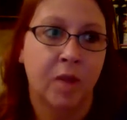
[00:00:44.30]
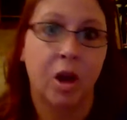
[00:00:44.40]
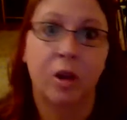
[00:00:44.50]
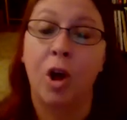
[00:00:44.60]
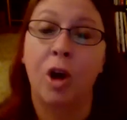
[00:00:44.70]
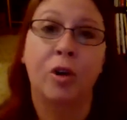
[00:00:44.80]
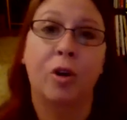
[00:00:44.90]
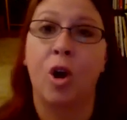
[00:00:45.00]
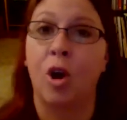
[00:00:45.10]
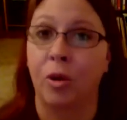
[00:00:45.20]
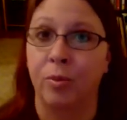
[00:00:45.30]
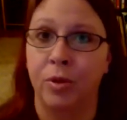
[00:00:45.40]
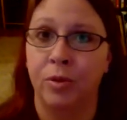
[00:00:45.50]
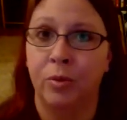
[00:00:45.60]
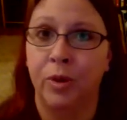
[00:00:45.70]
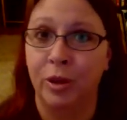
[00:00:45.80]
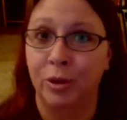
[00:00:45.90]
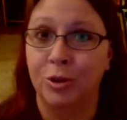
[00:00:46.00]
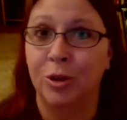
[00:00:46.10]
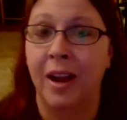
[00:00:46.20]
a longer arm when
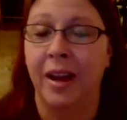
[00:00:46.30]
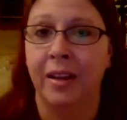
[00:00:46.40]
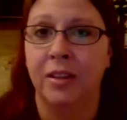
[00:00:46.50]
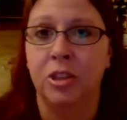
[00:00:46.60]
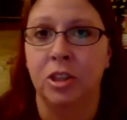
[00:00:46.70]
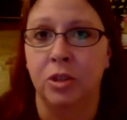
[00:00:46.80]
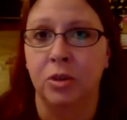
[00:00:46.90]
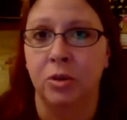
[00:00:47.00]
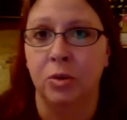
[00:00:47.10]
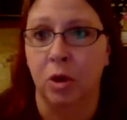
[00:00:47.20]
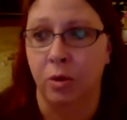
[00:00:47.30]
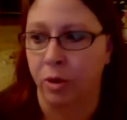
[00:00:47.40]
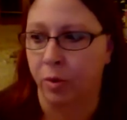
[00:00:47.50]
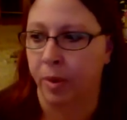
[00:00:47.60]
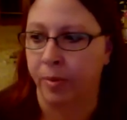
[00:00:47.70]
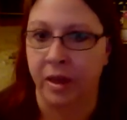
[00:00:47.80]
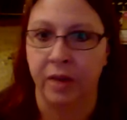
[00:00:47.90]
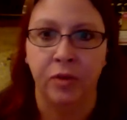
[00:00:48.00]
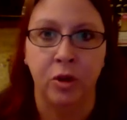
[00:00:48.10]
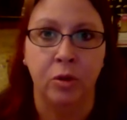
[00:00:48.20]
you're trying to work with your puppy.
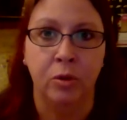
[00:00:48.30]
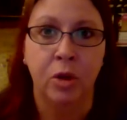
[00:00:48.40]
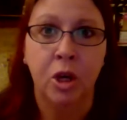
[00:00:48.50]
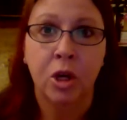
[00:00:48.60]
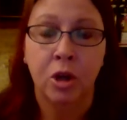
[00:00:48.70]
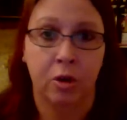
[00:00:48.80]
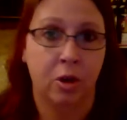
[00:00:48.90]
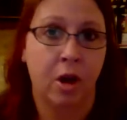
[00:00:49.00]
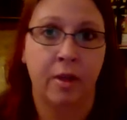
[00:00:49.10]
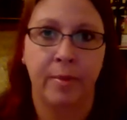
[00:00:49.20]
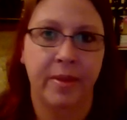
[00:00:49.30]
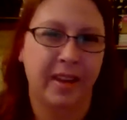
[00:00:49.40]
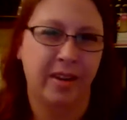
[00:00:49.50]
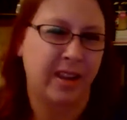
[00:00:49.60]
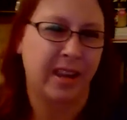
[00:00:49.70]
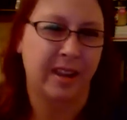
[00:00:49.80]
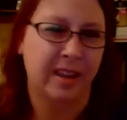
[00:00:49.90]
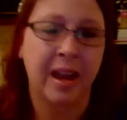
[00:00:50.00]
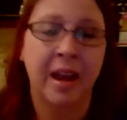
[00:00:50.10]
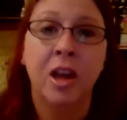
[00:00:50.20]
If you go to call them and they go,
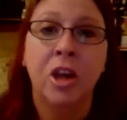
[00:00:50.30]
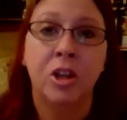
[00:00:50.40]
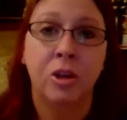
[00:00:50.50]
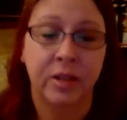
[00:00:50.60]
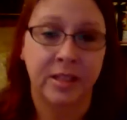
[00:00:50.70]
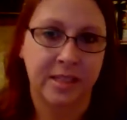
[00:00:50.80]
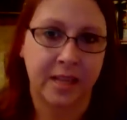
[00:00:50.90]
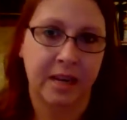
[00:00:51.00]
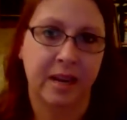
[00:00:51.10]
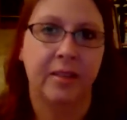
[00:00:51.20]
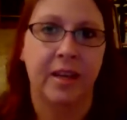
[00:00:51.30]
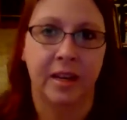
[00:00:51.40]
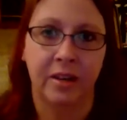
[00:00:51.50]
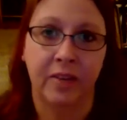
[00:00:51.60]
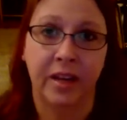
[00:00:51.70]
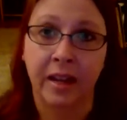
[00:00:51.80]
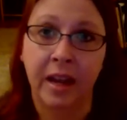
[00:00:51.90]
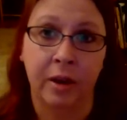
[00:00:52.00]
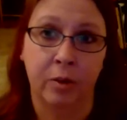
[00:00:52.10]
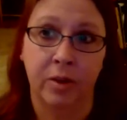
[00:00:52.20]
yeah, you can stand on the end of it and
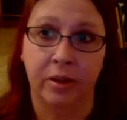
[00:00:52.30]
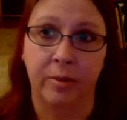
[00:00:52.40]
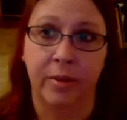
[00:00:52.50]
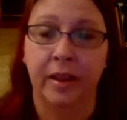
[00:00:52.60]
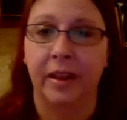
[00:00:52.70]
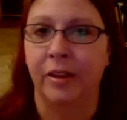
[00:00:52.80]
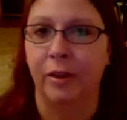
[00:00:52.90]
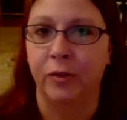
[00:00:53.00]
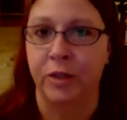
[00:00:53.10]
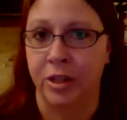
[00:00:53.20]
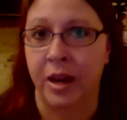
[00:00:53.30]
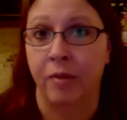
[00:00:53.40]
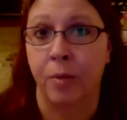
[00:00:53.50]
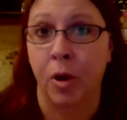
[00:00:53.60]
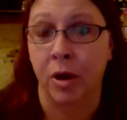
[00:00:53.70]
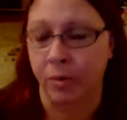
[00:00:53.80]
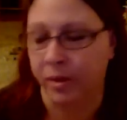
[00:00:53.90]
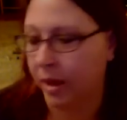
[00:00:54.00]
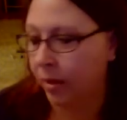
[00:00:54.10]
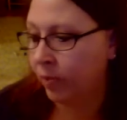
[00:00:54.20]
kind of reel them in like a little fish and have a party
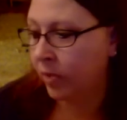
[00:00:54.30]
with them.